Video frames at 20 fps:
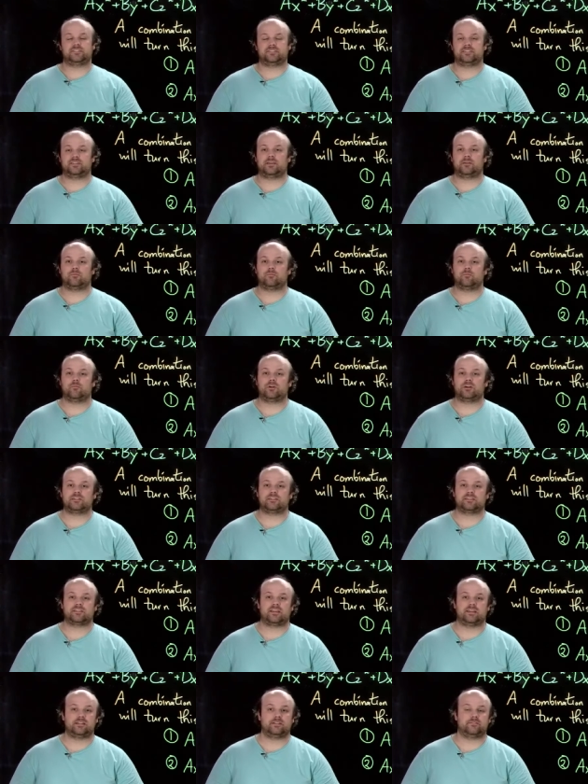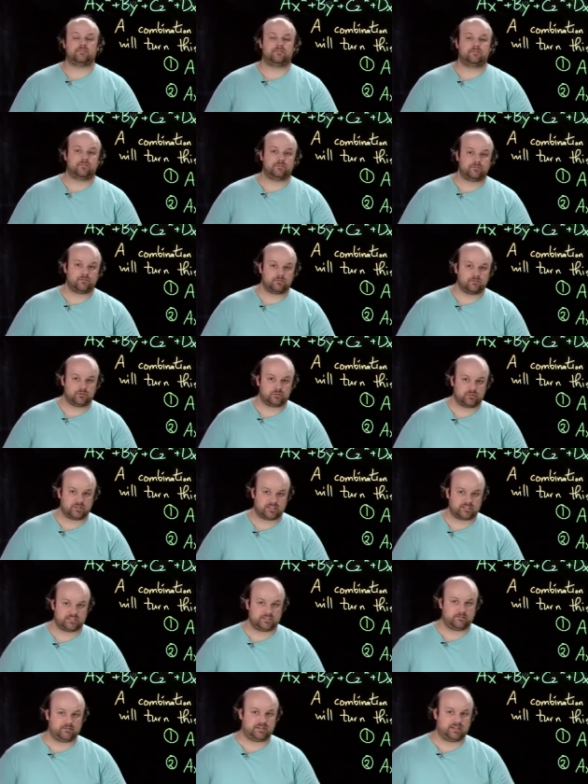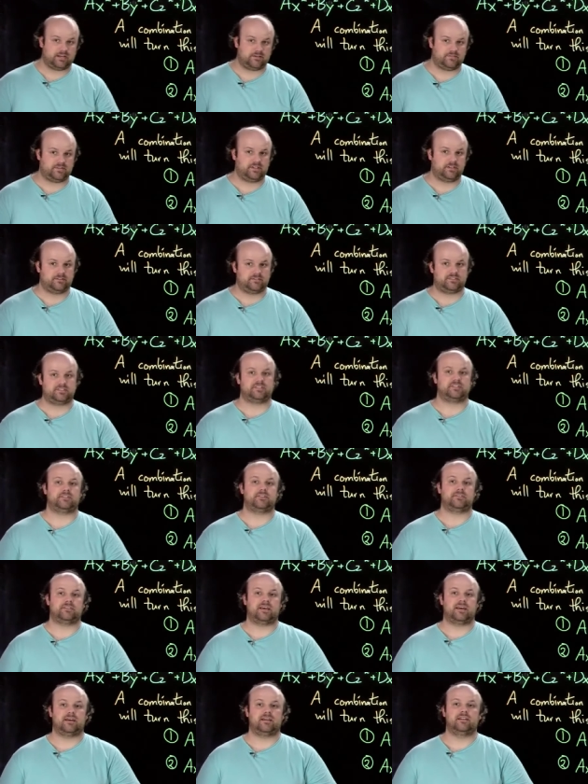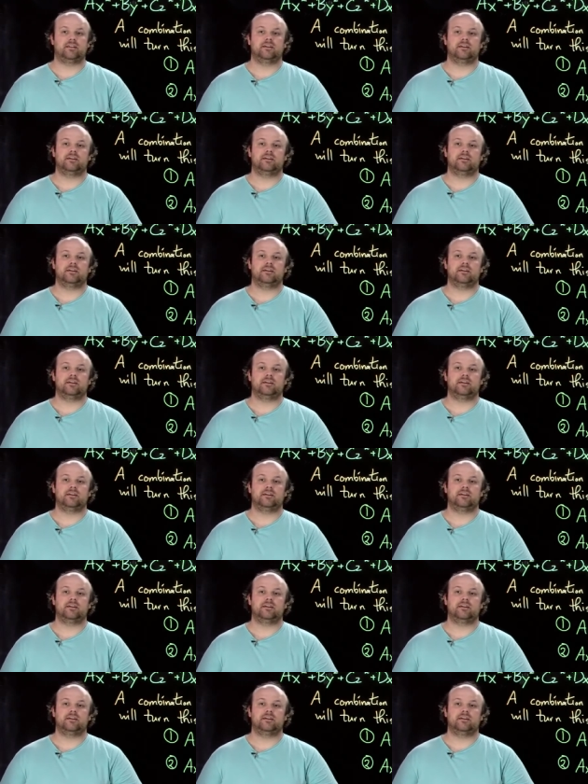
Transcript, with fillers: say, what kind of tricks you would have to use to do that.